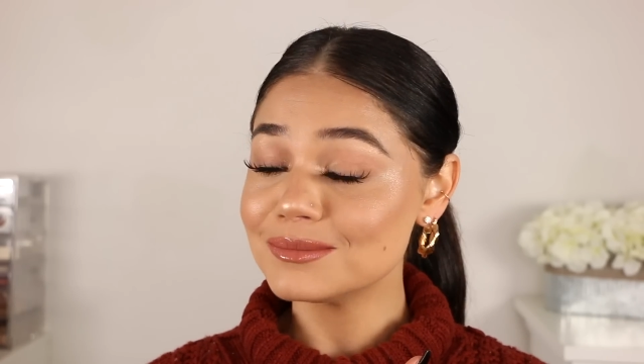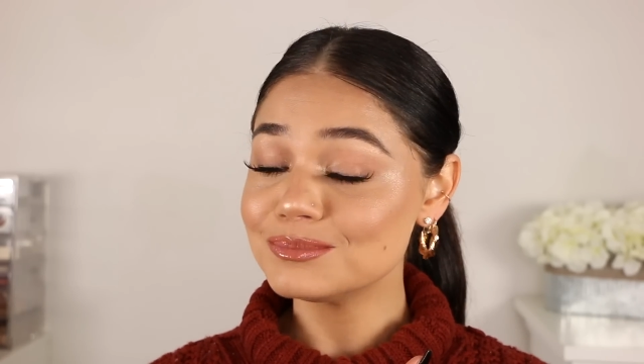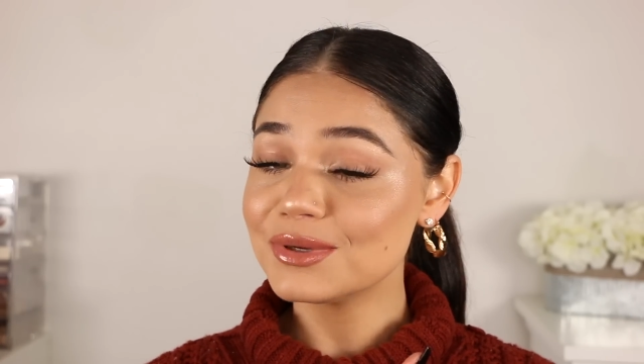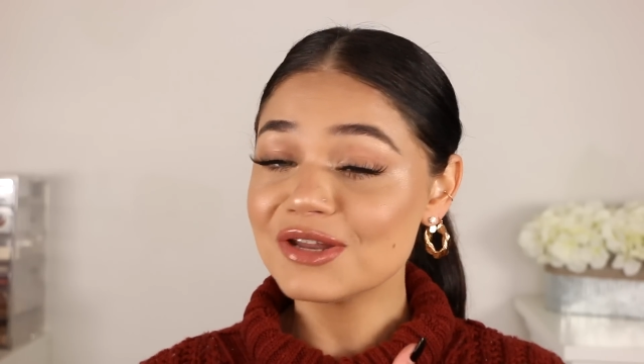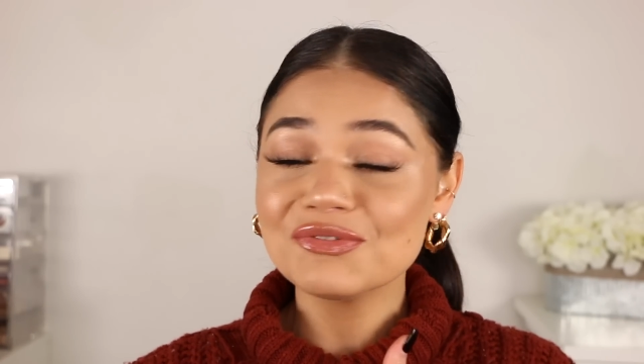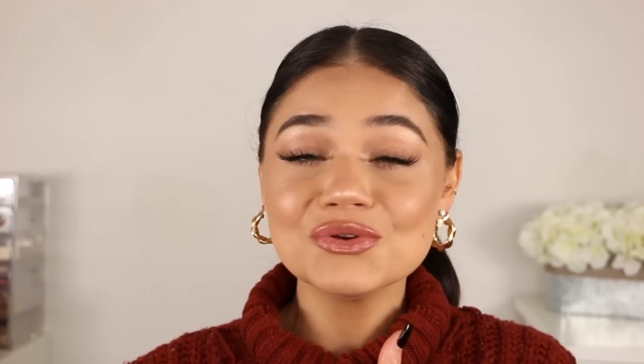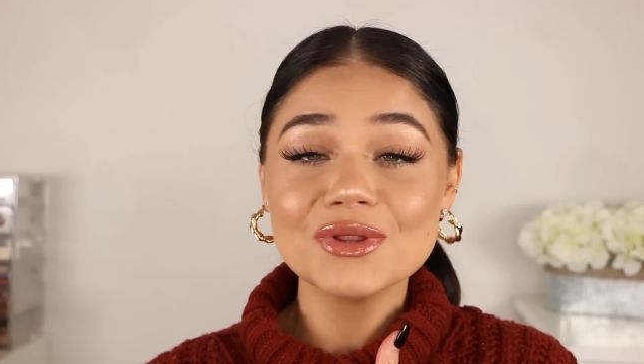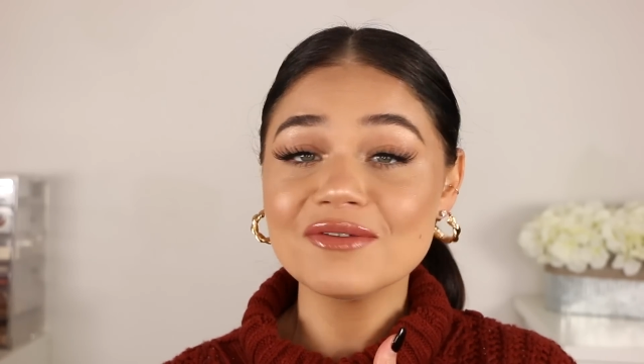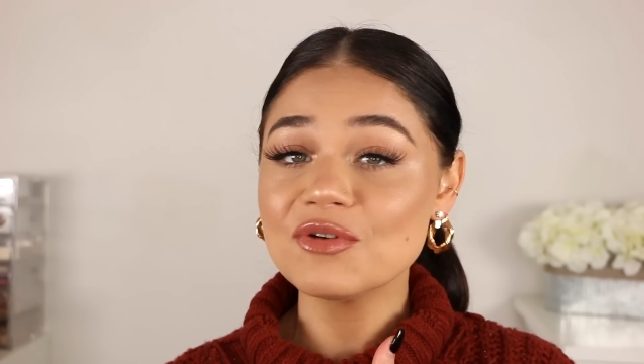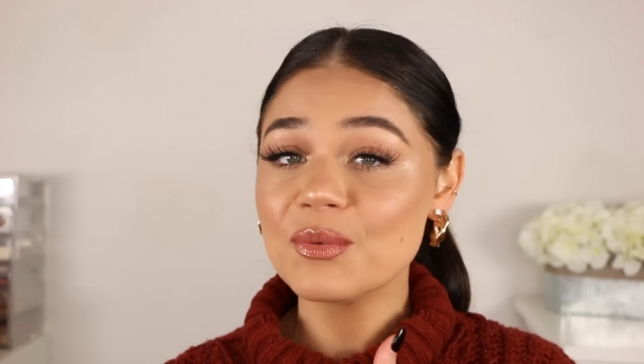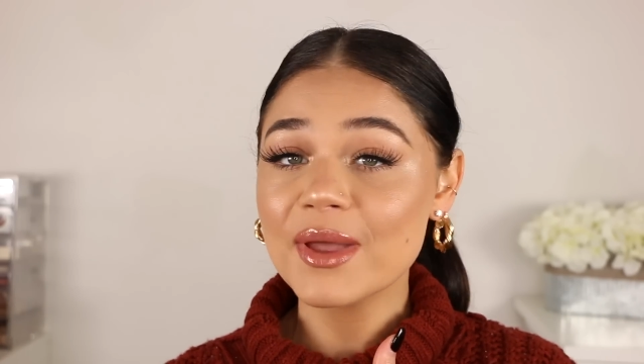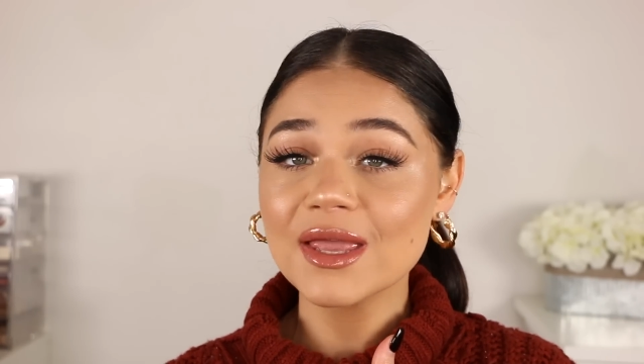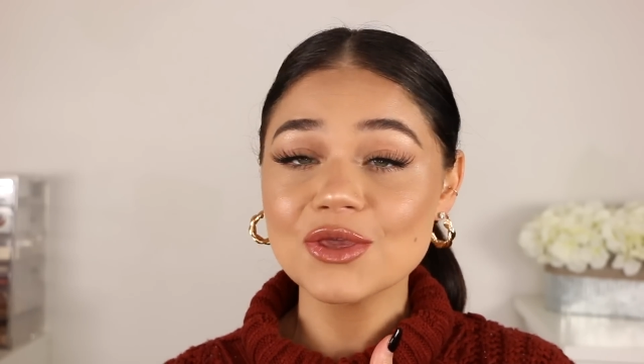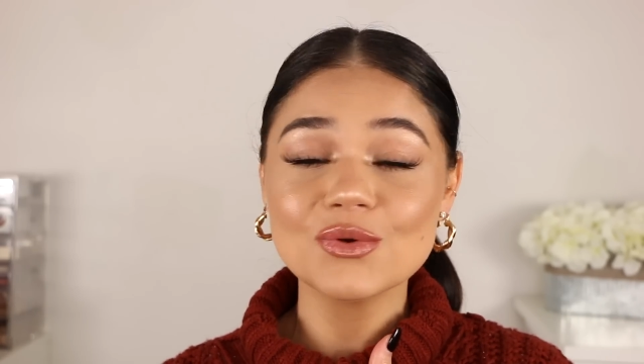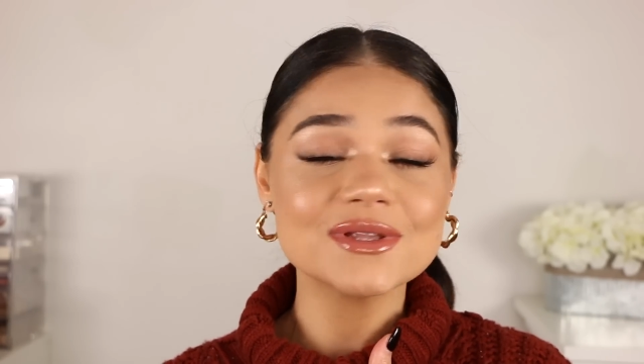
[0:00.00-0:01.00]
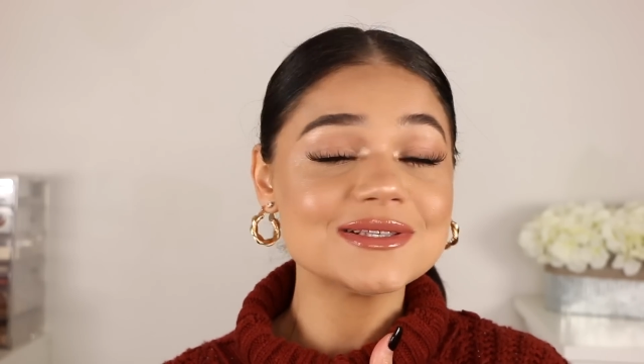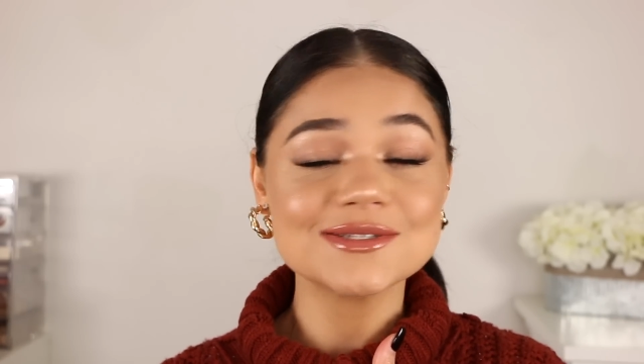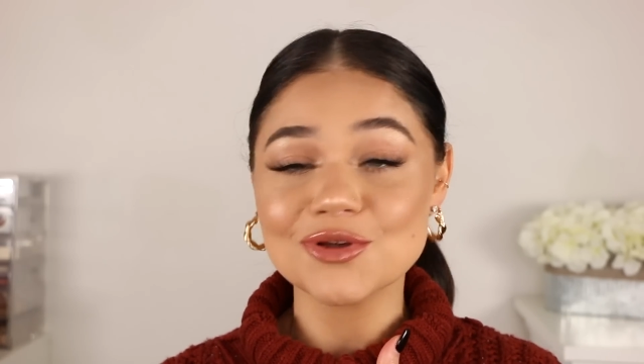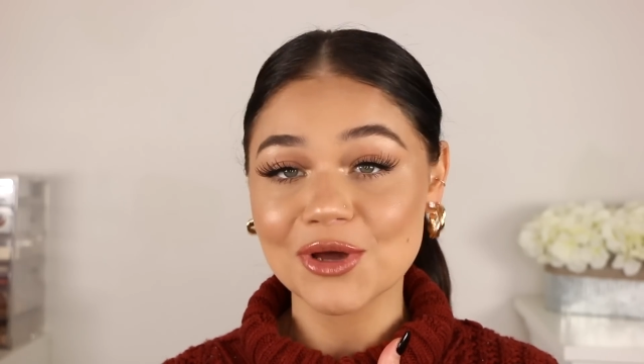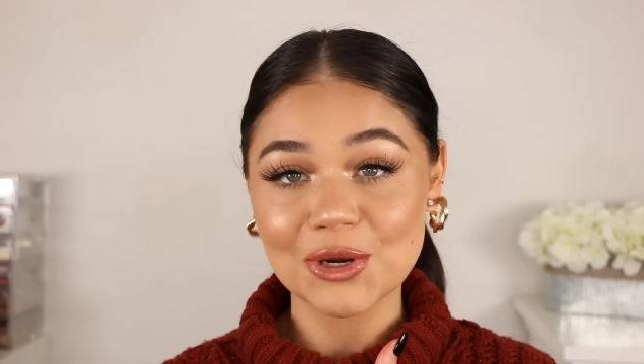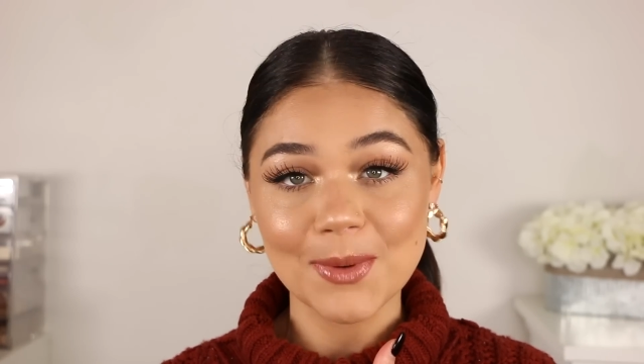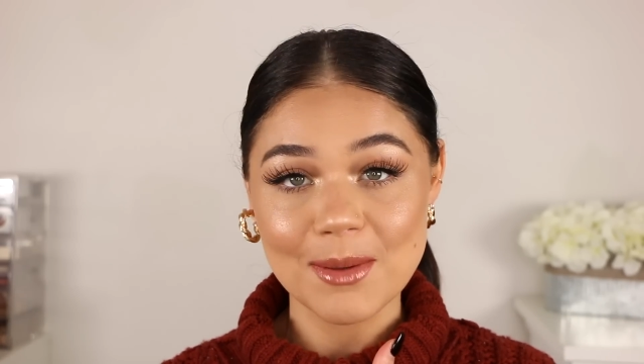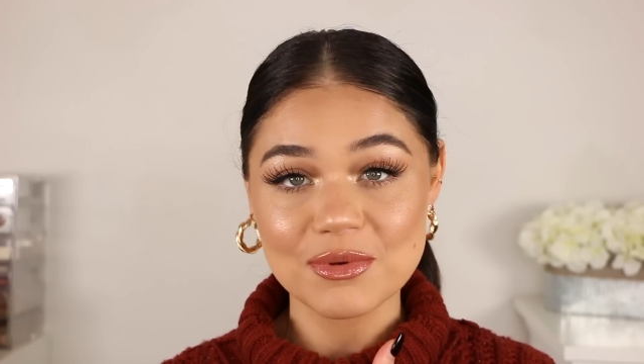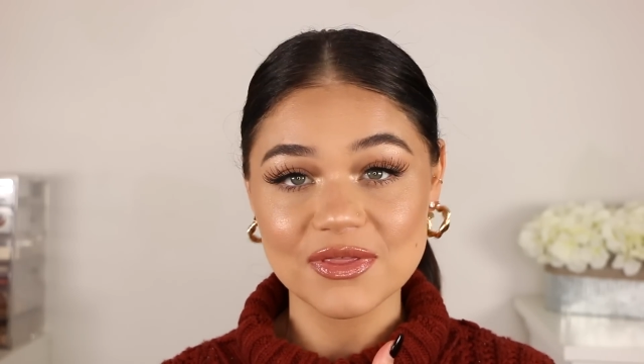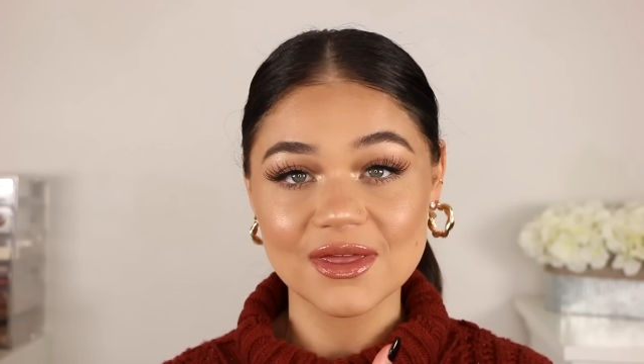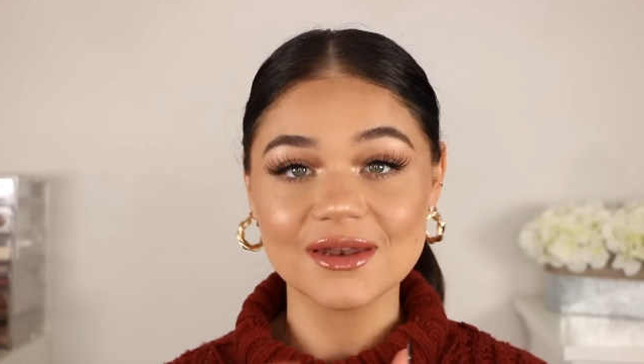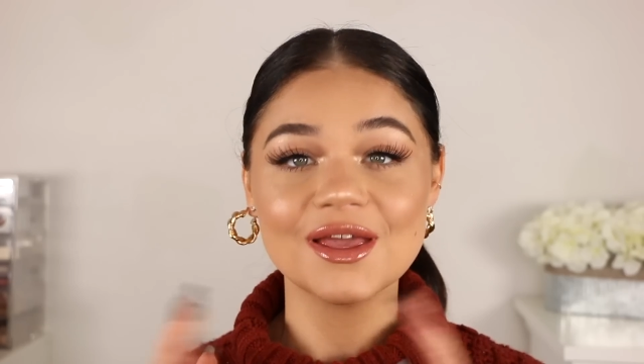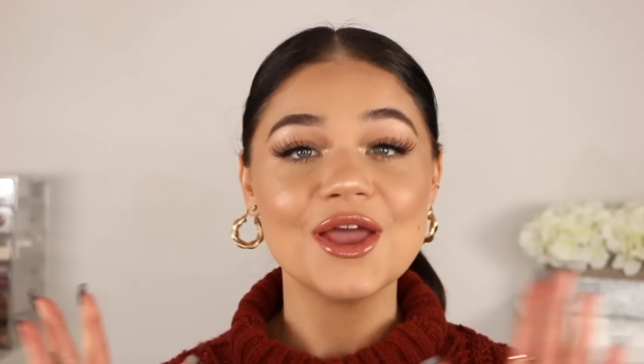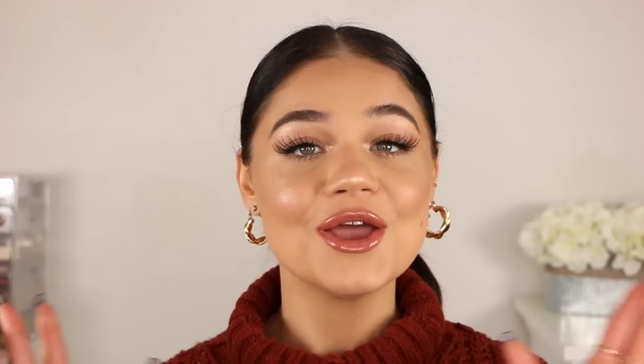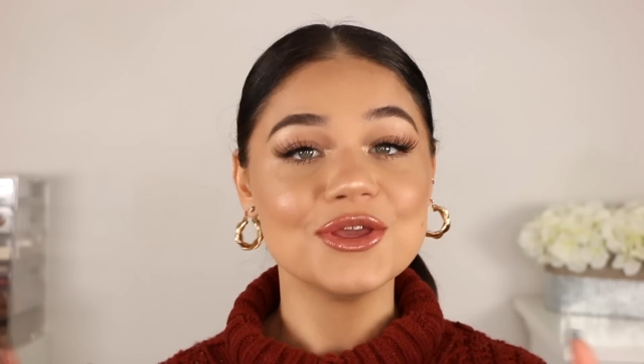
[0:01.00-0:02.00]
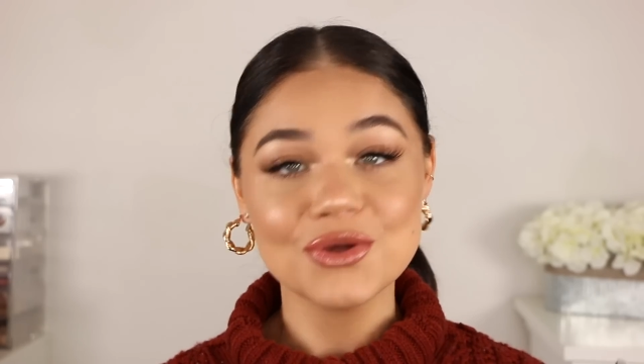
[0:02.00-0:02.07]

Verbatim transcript: But if you love a wing, you can still get away with it.